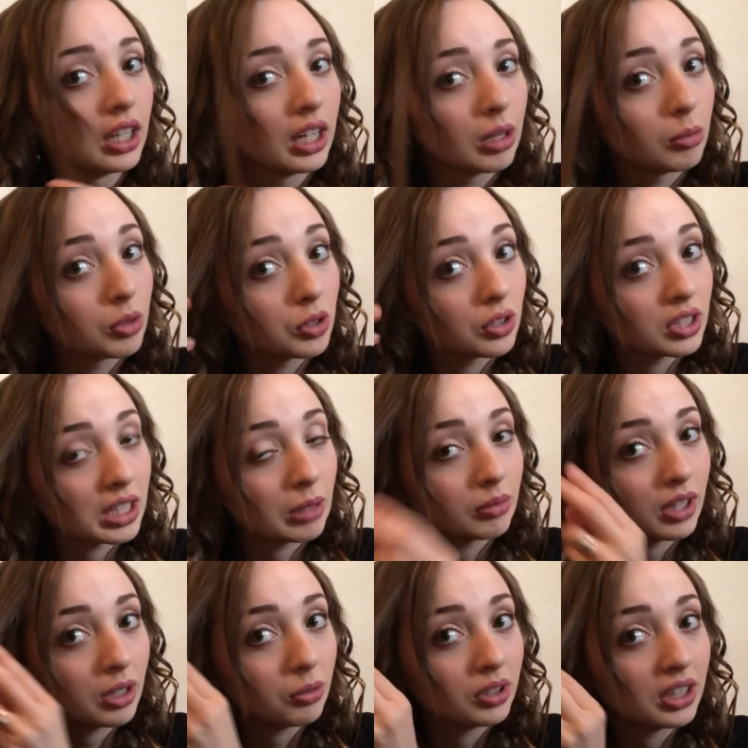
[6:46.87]
I'm gonna do the same
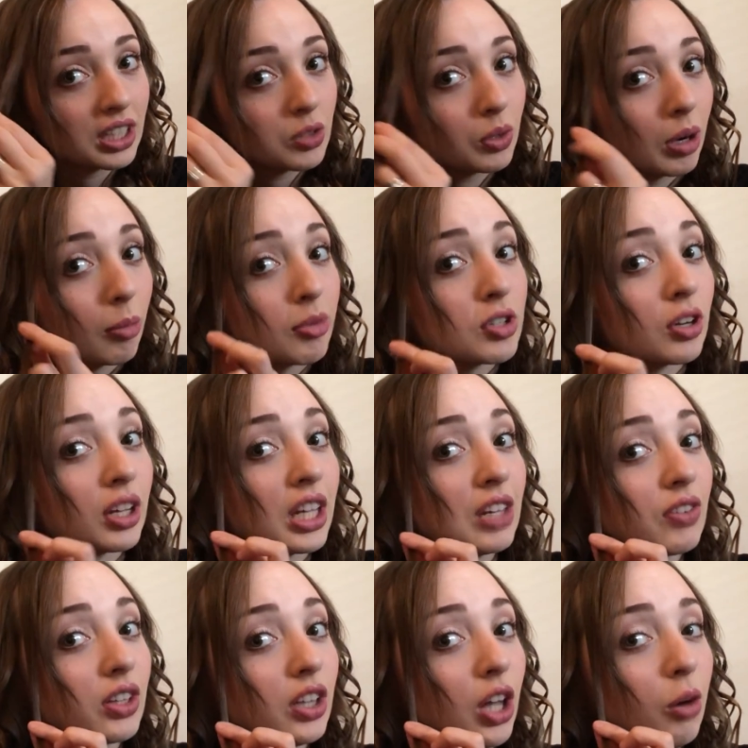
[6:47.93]
thing with this one. I'm gonna start it
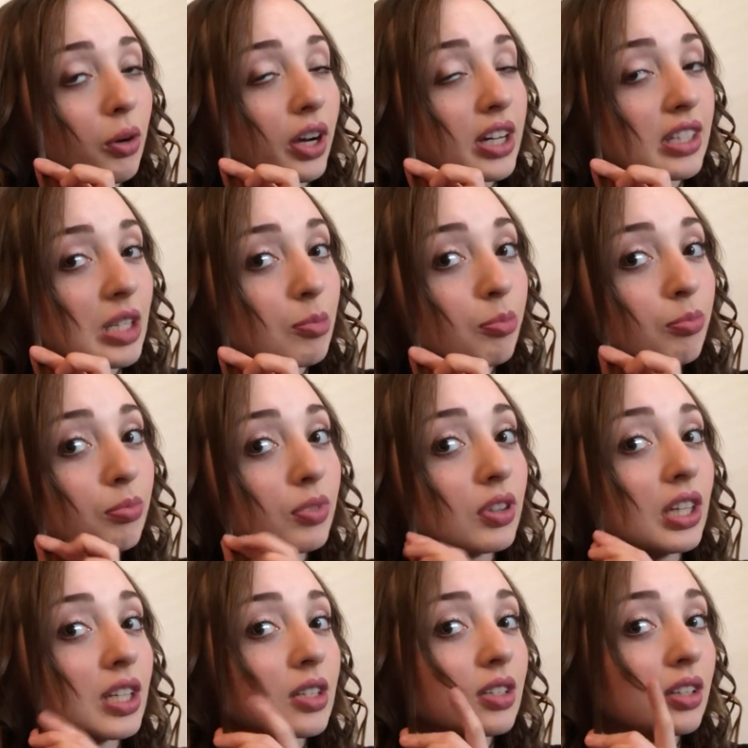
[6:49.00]
even lower because
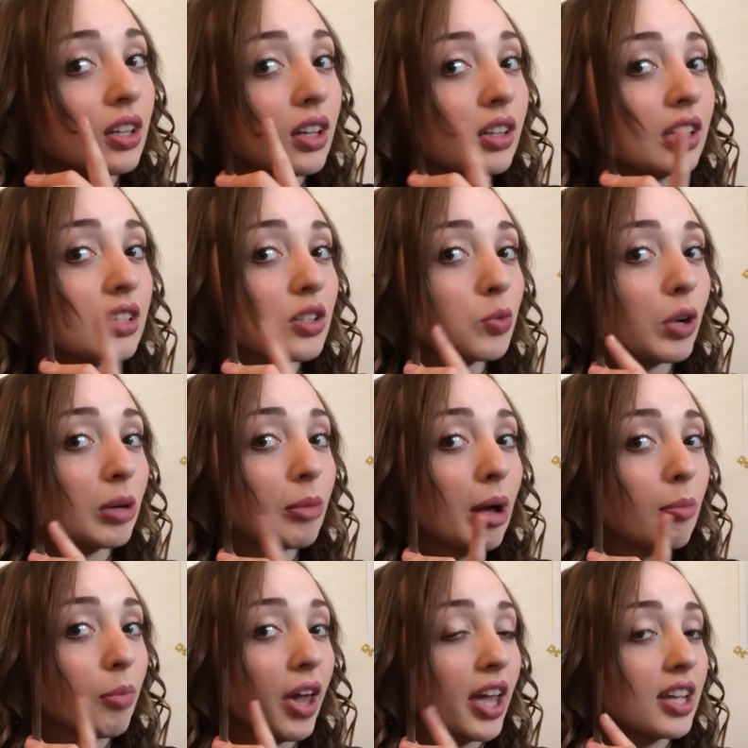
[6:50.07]
this is where my
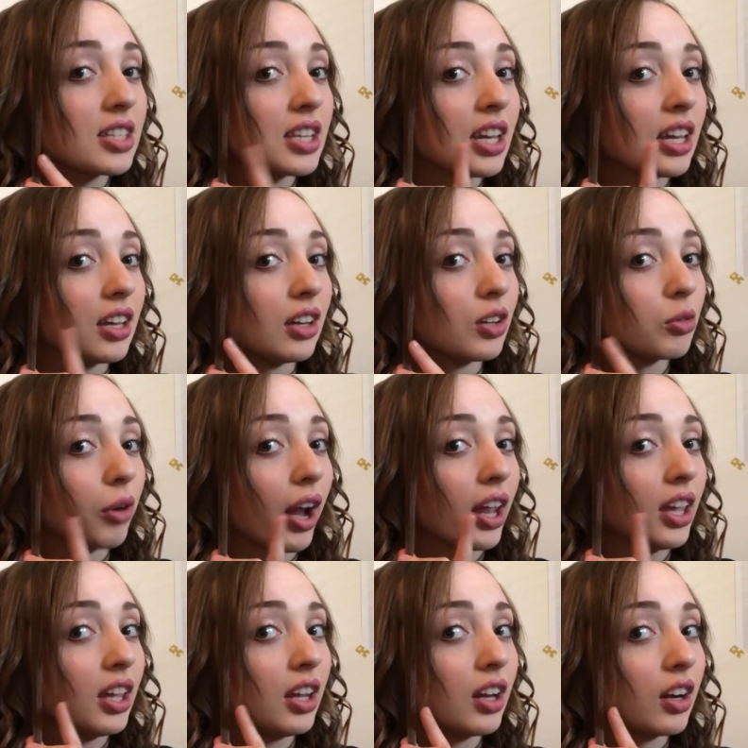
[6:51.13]
bangs end, right
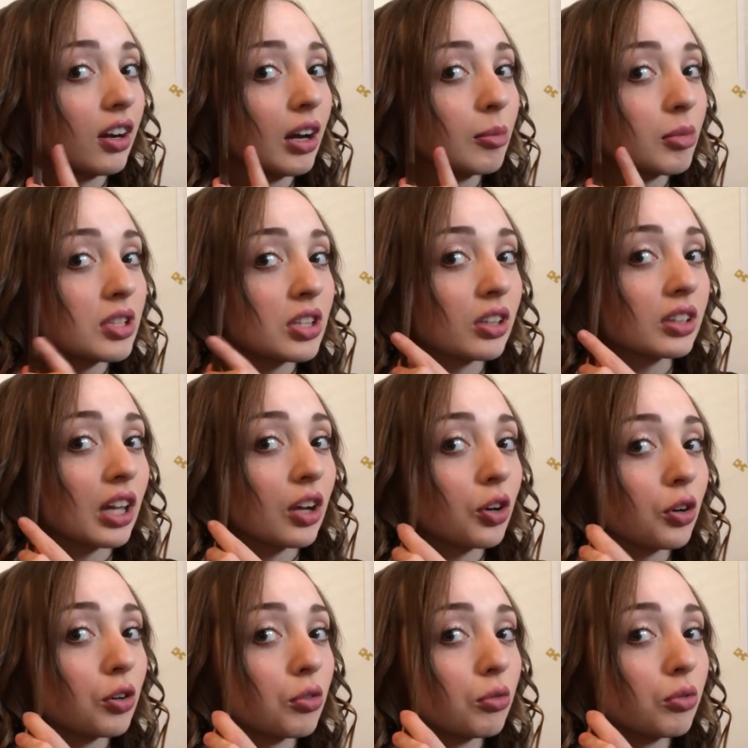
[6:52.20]
here. I'm gonna start that
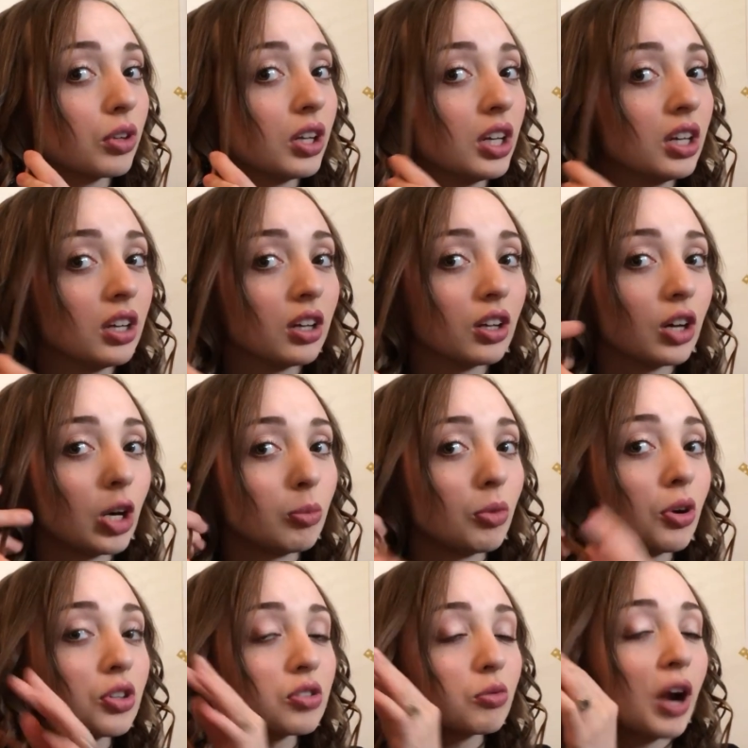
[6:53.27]
curl
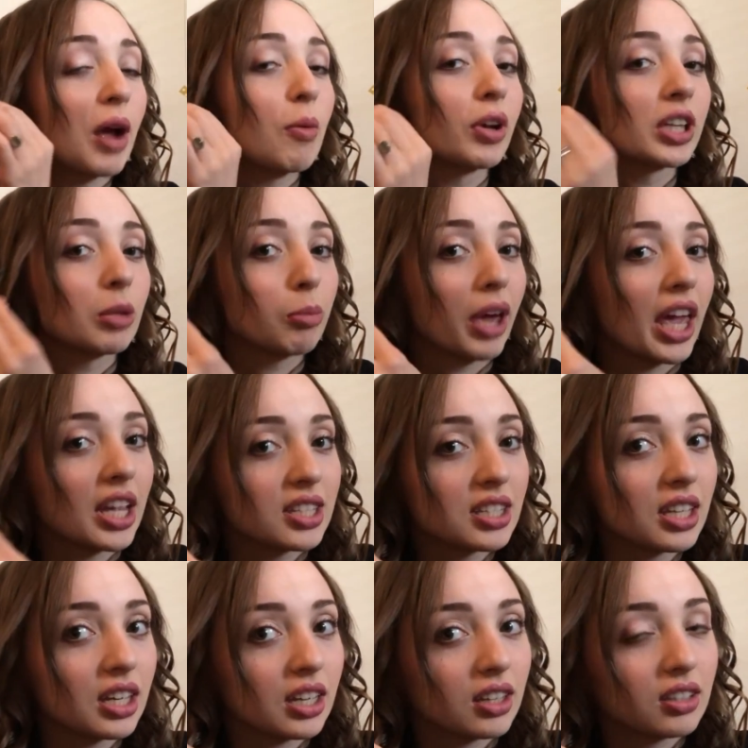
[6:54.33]
almost right where the bangs
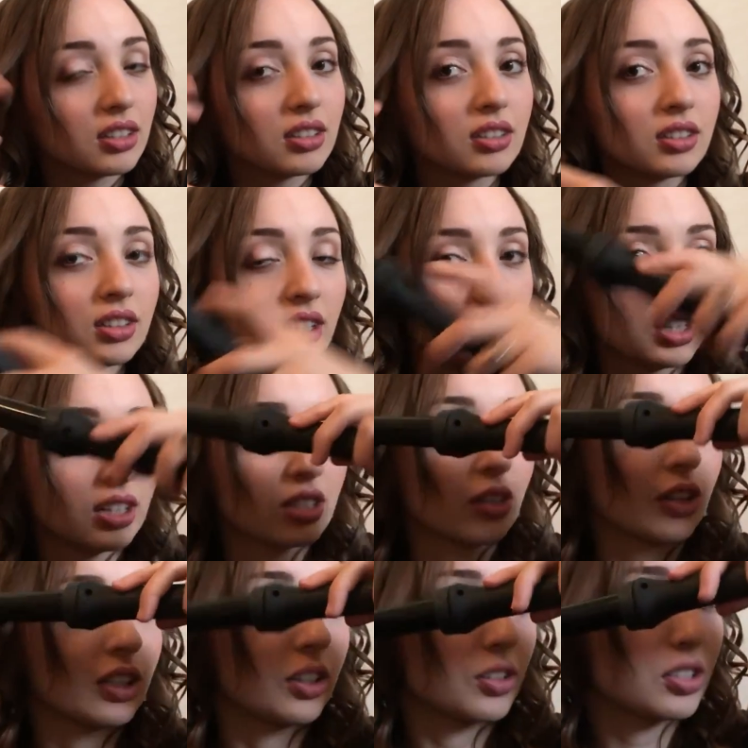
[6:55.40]
end so
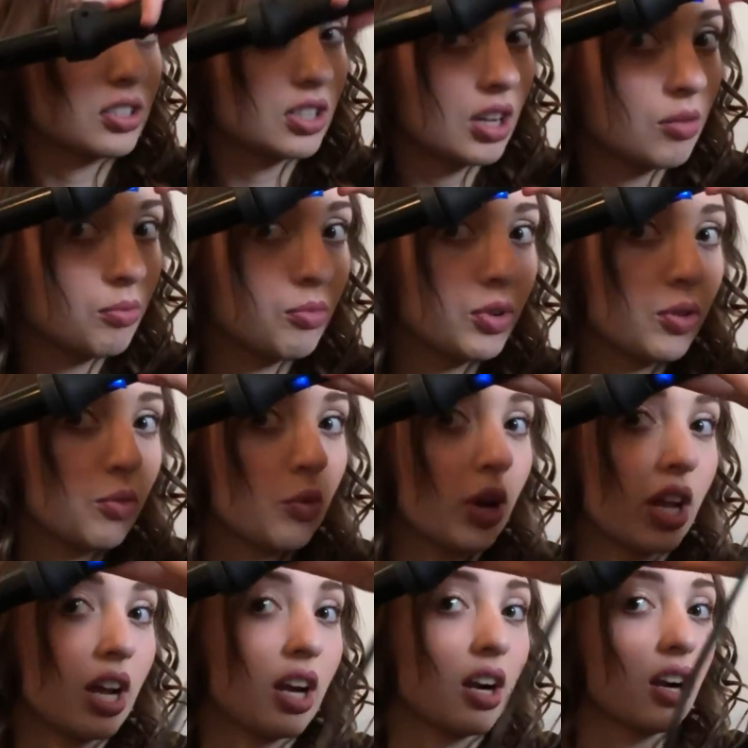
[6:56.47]
that there's
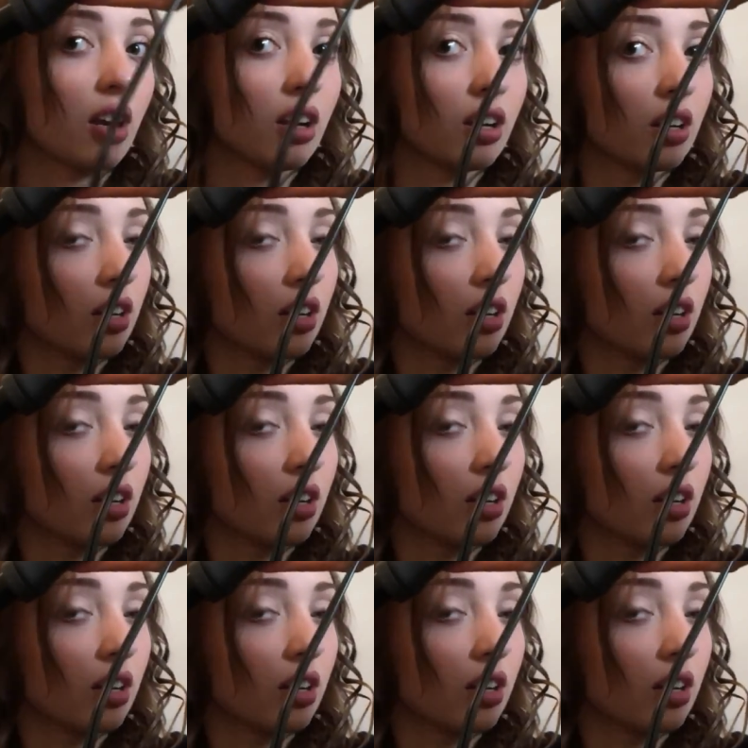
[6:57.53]
somewhere